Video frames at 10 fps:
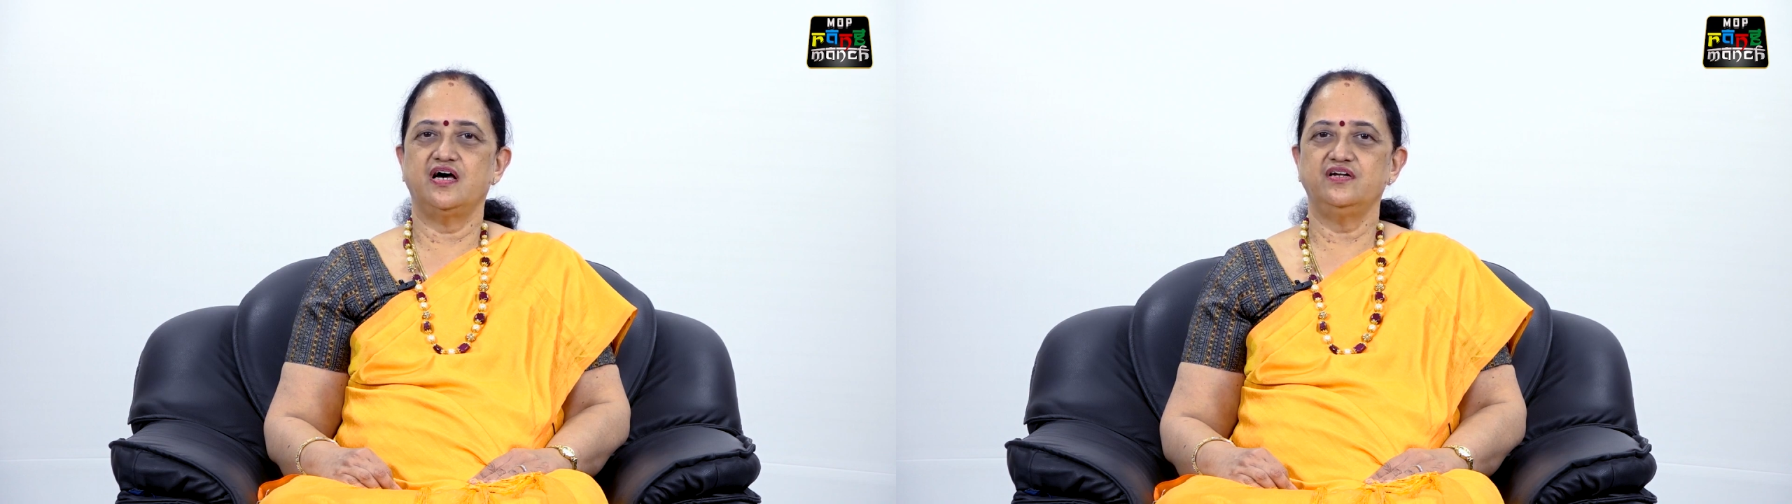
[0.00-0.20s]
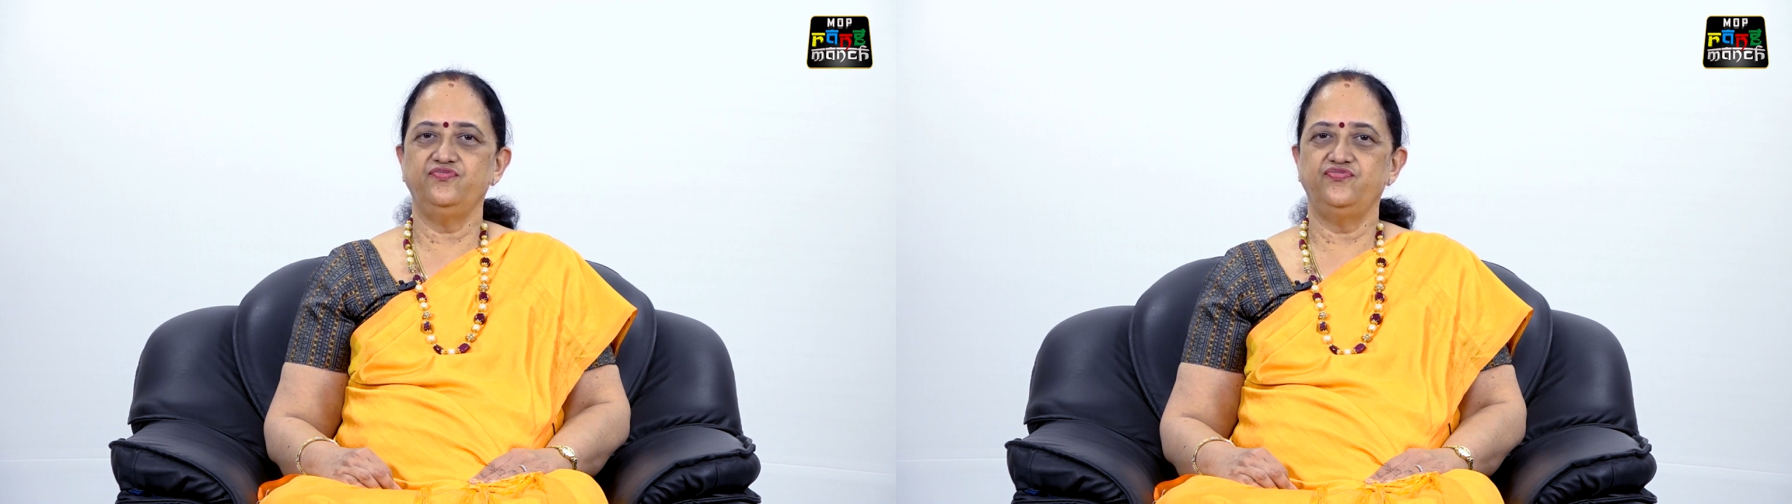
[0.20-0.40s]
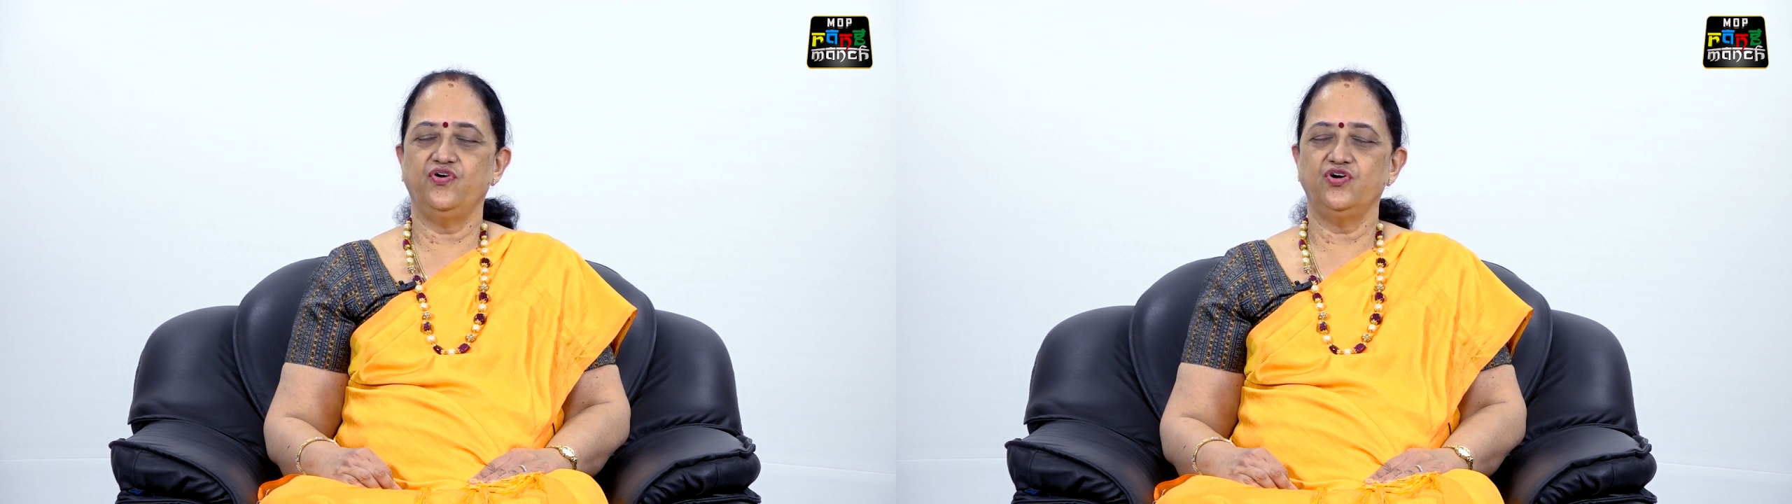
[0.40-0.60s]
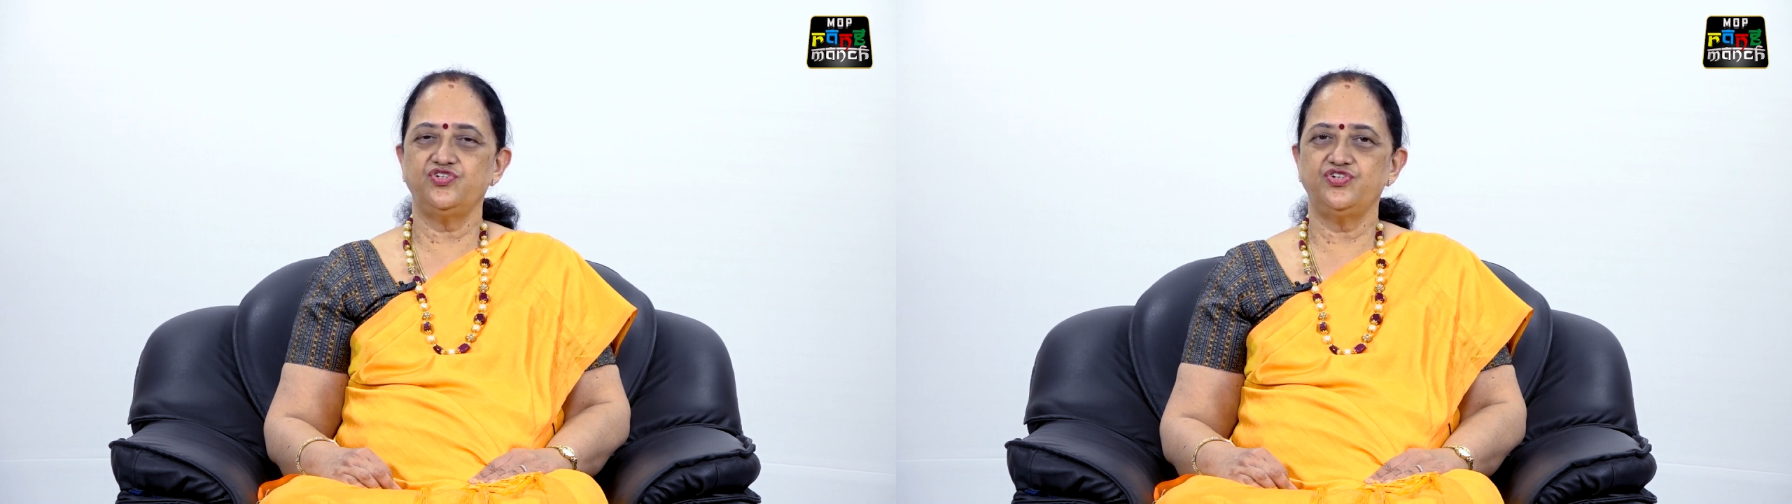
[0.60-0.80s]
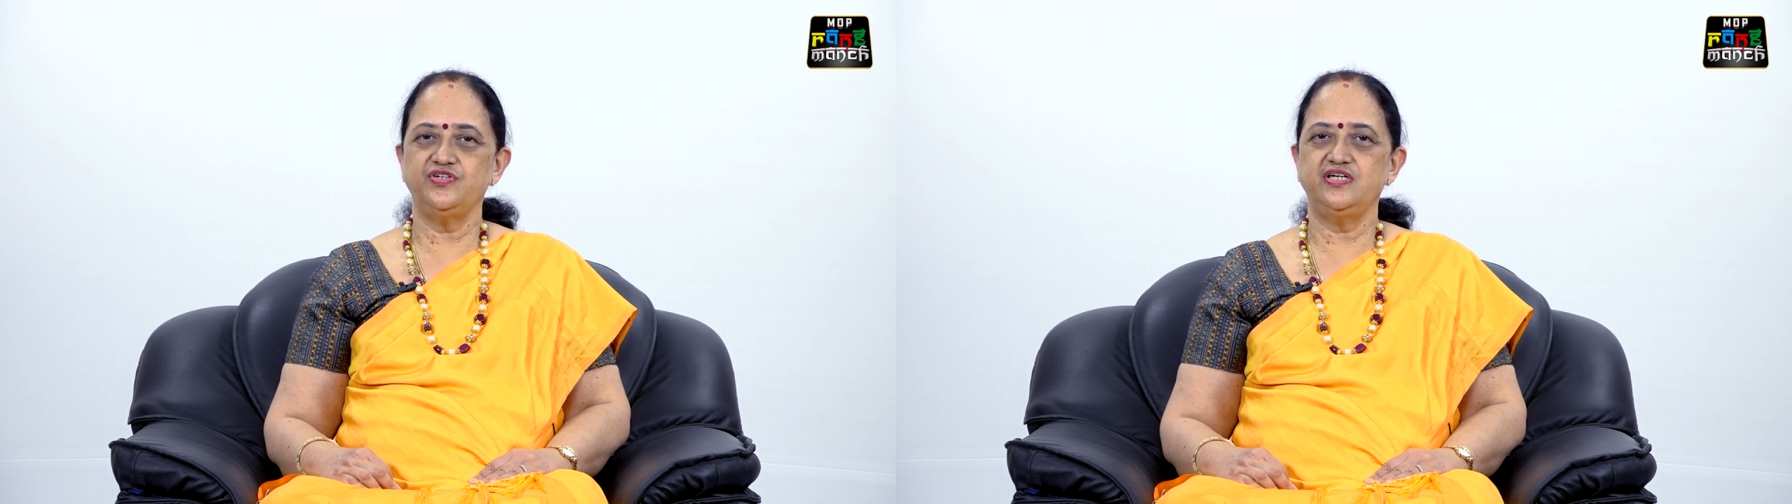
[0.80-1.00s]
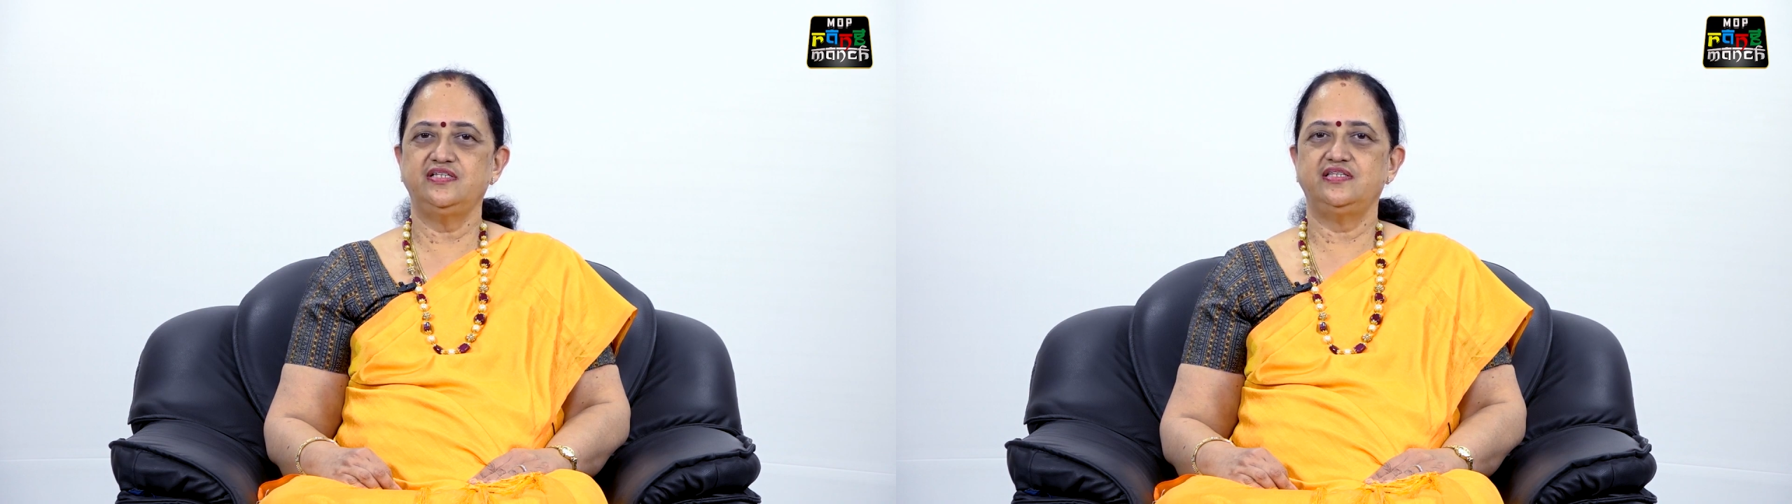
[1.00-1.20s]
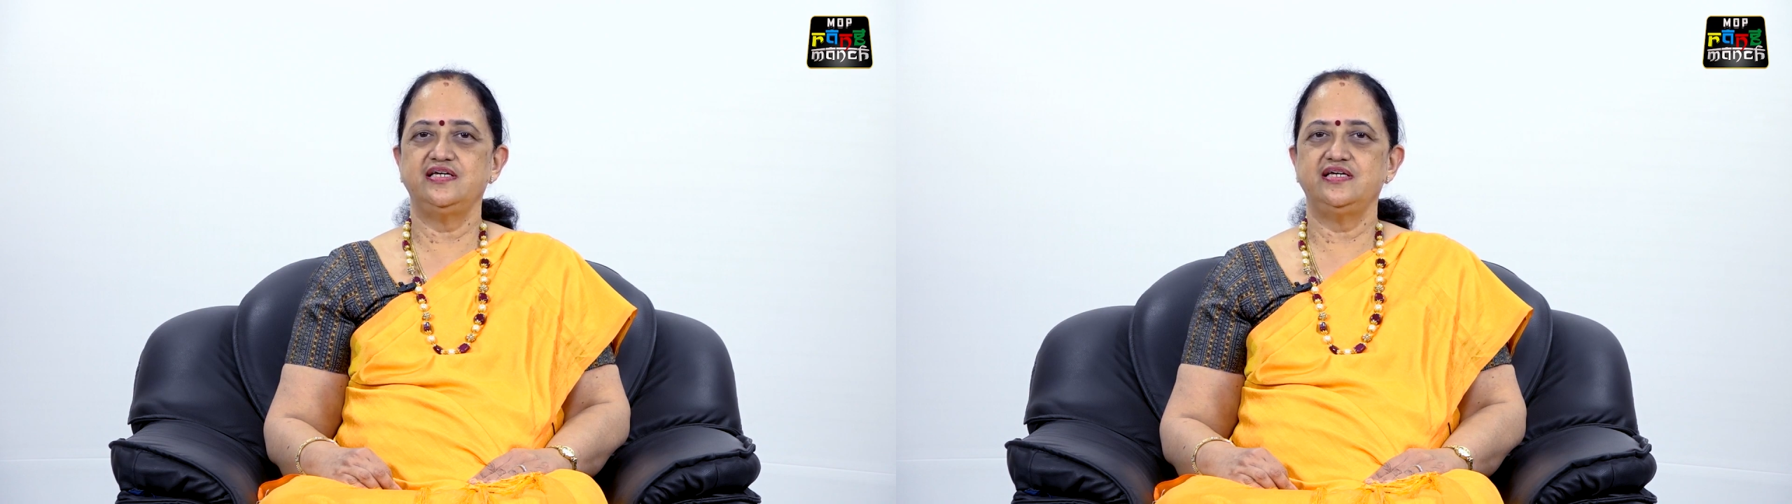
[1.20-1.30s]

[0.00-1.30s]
unfortunate